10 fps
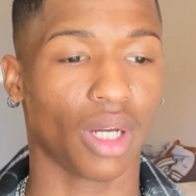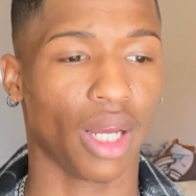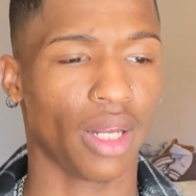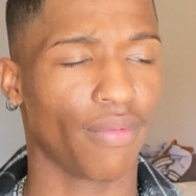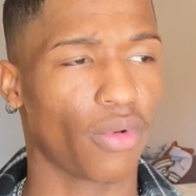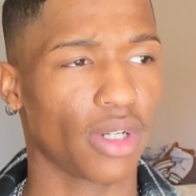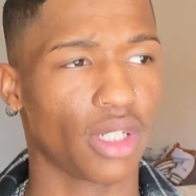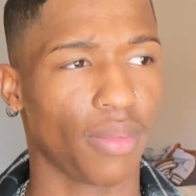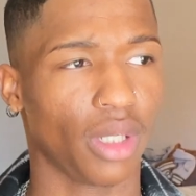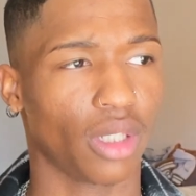and for it to
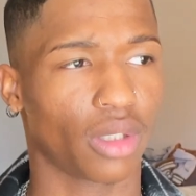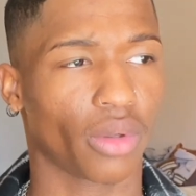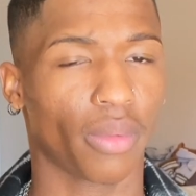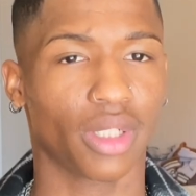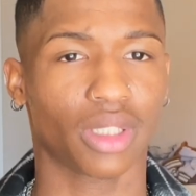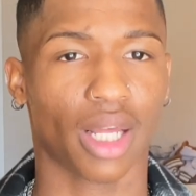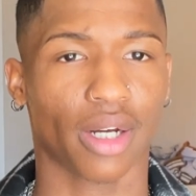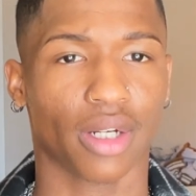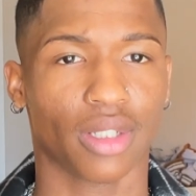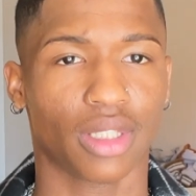be 3 weeks
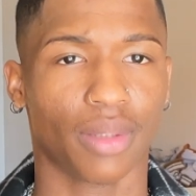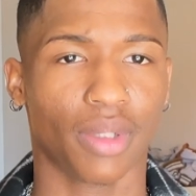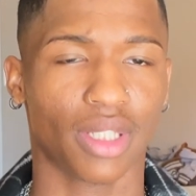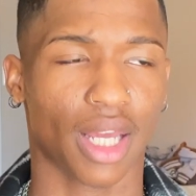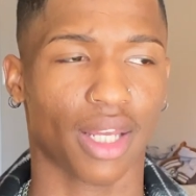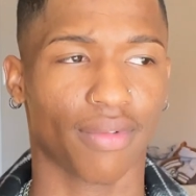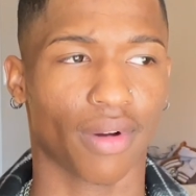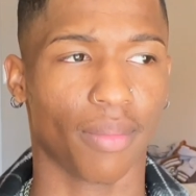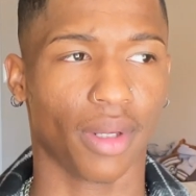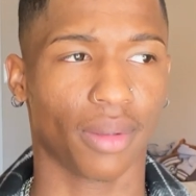later to be taken
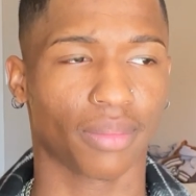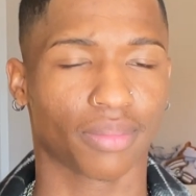from me.